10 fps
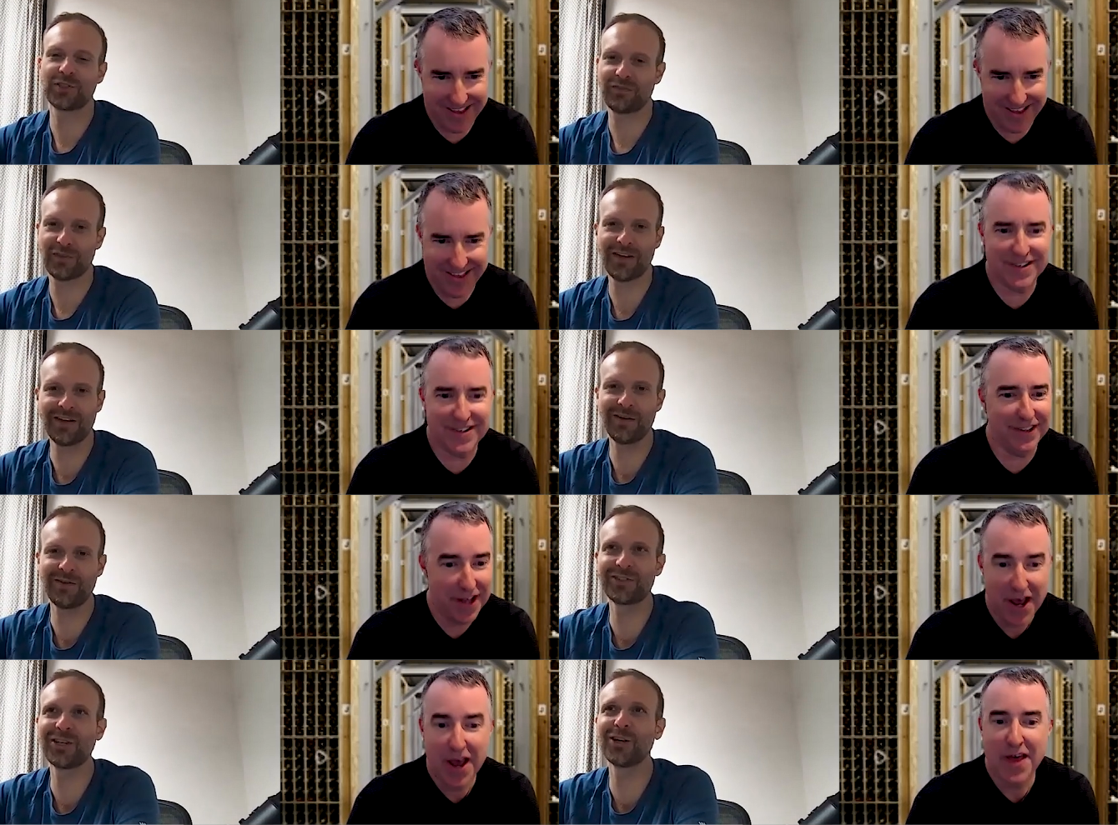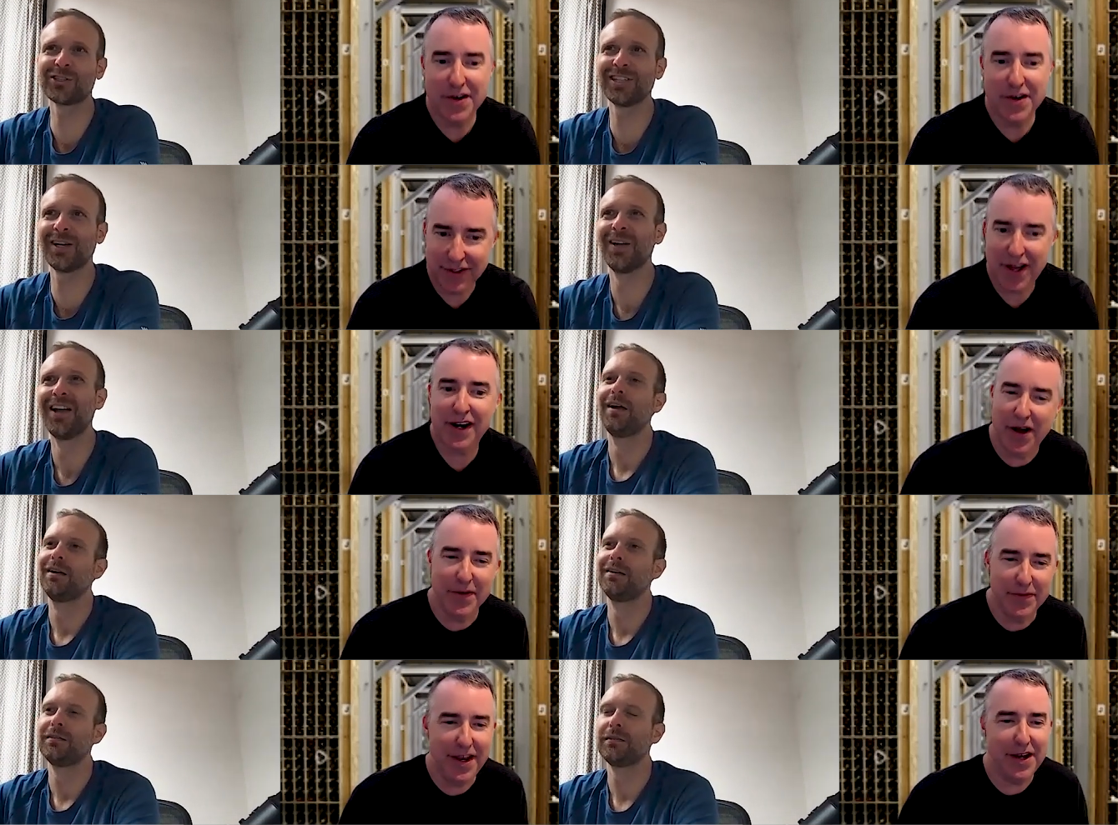Speaker 1: there's, a, there's, a, lot of yeah,
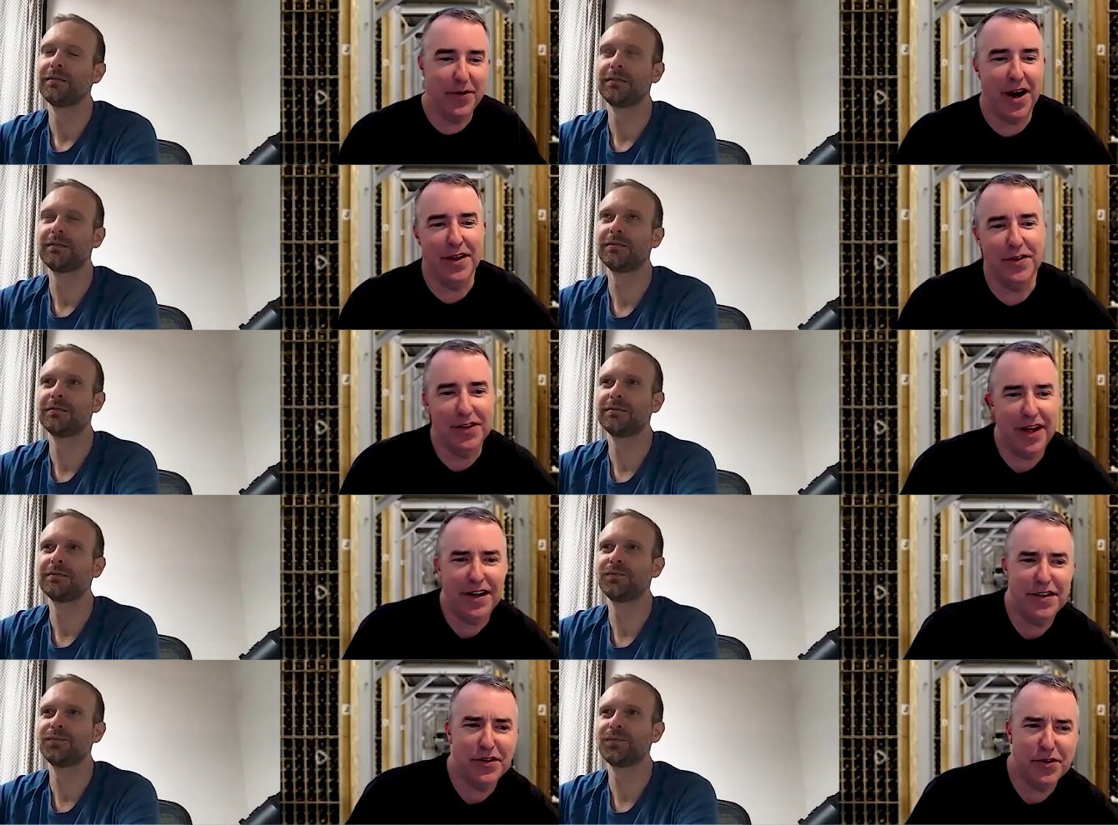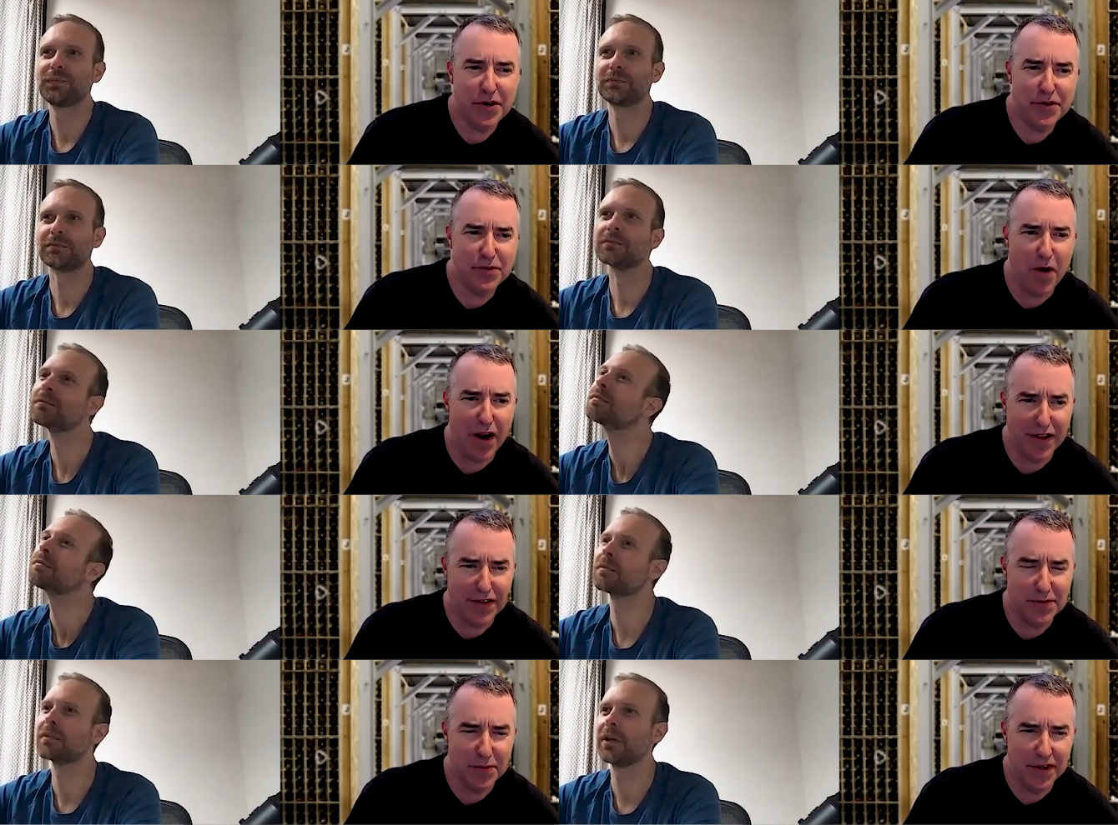you're right. There's a lot of Central Coast wine this
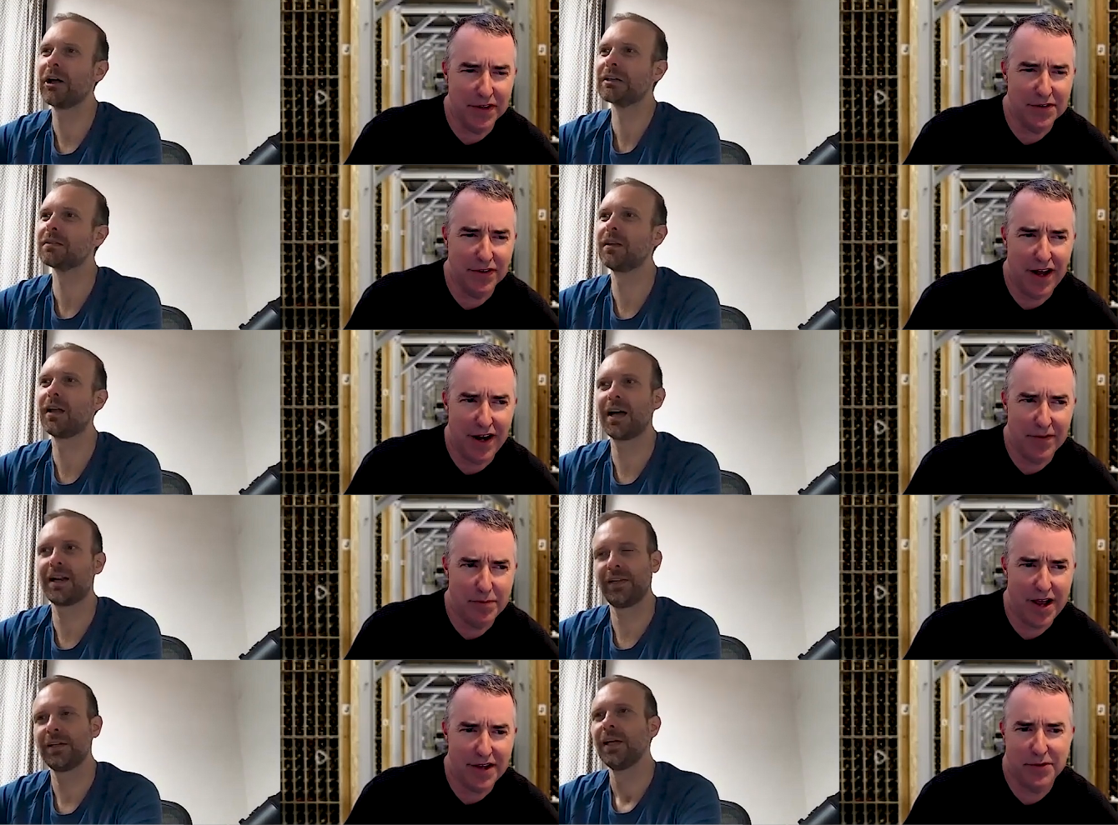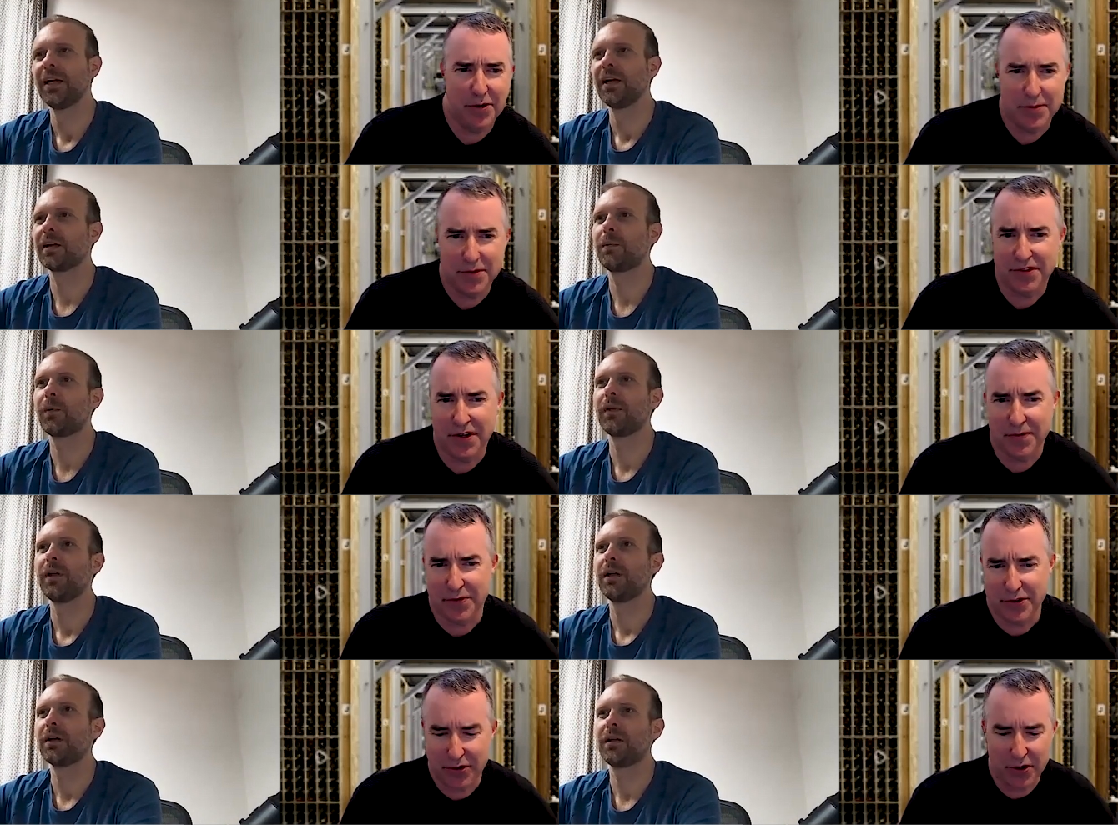week. There's a, a oh lot, of Paso Robles stuff for
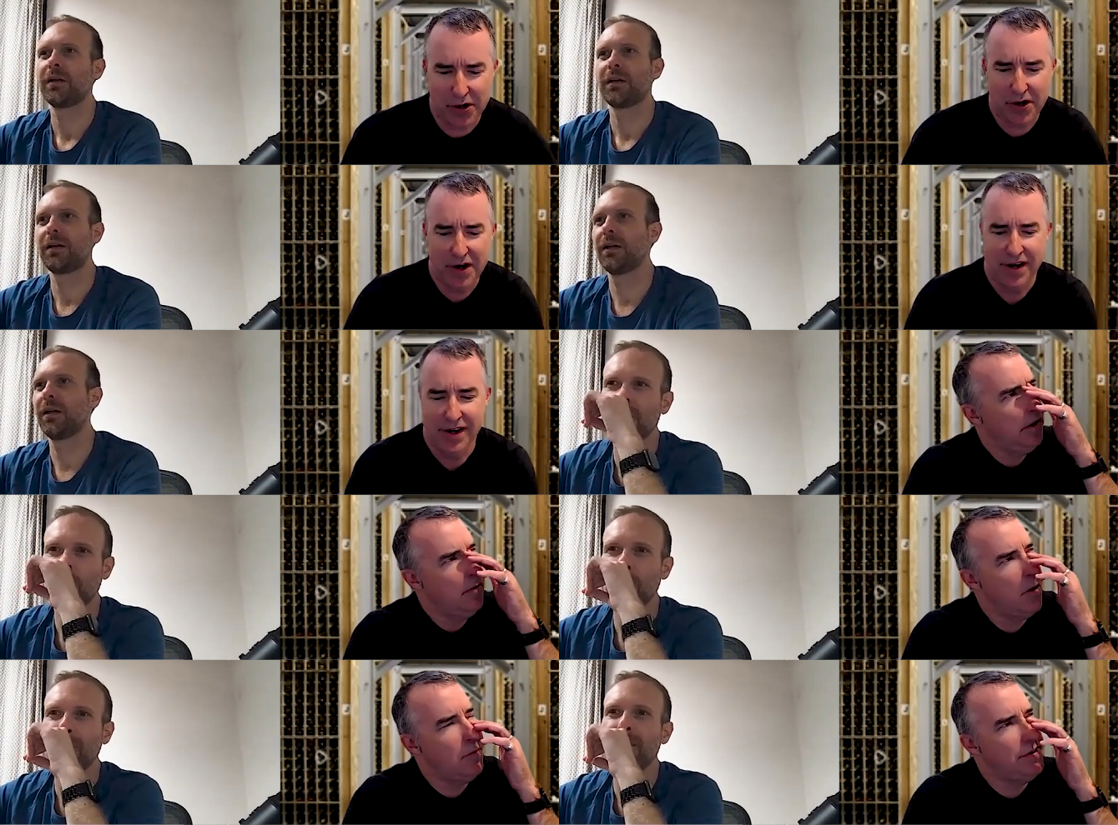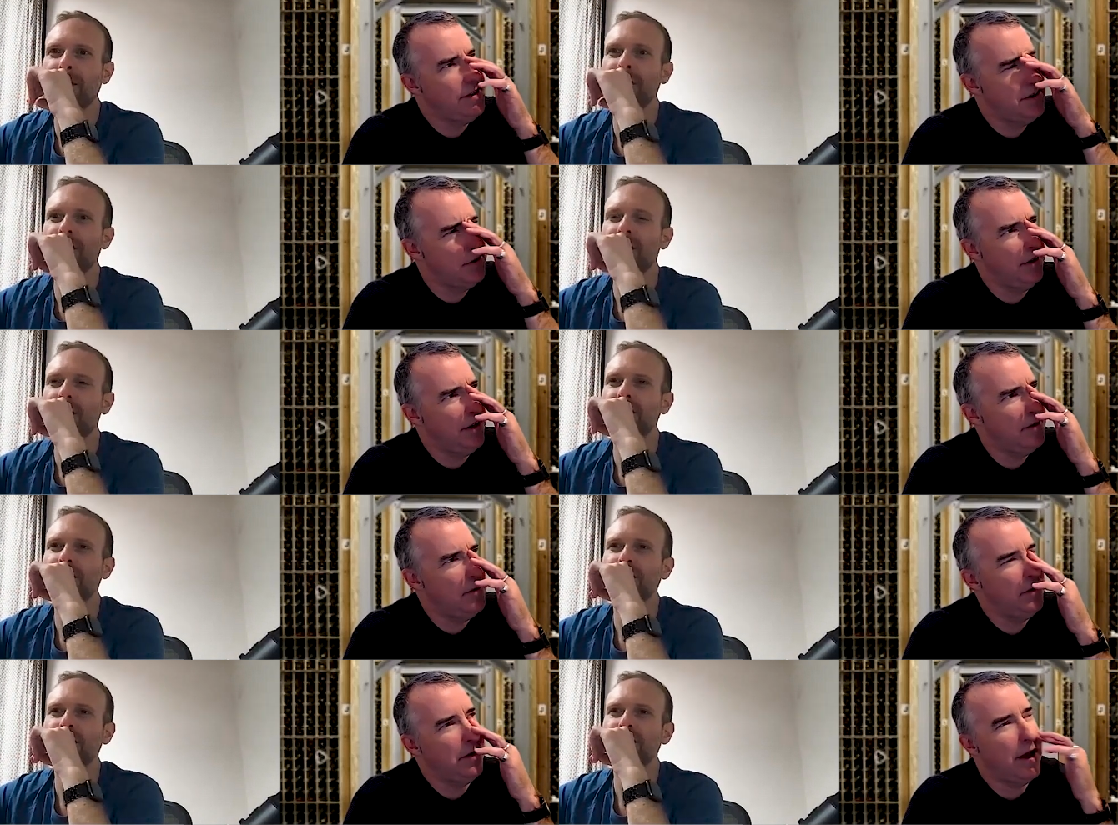sure. What was the other
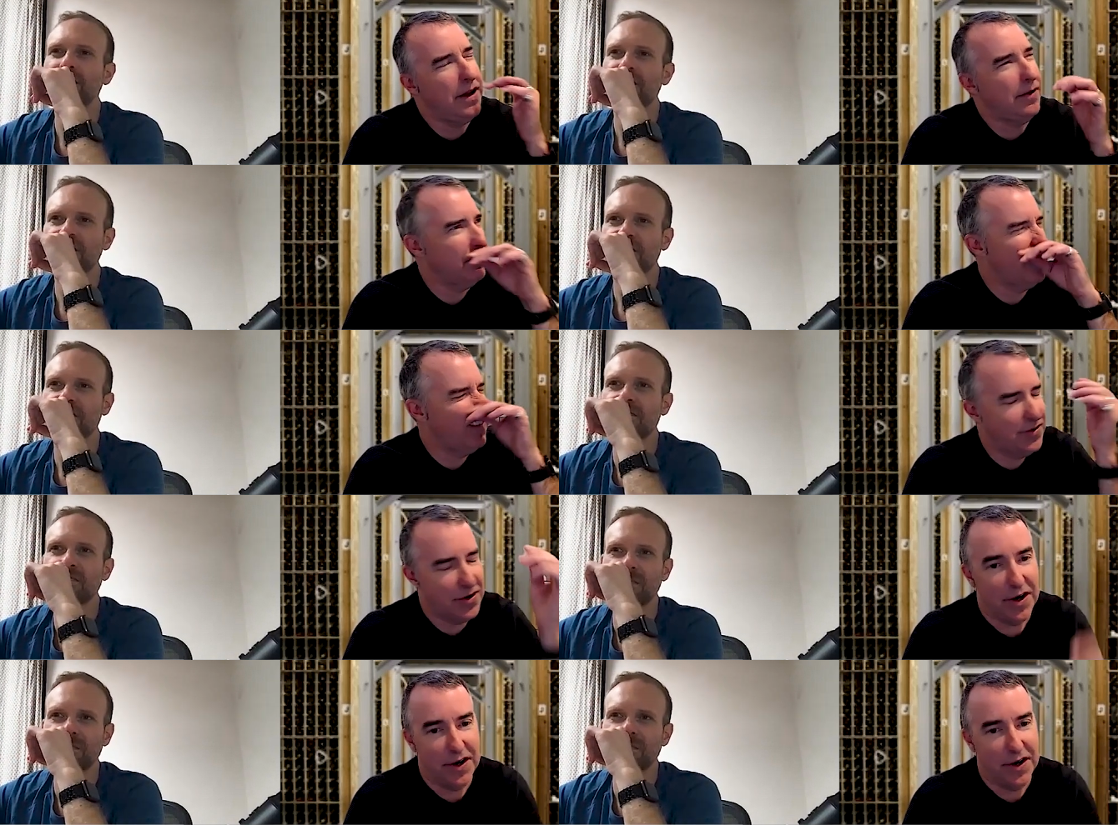label? I I'm sorry,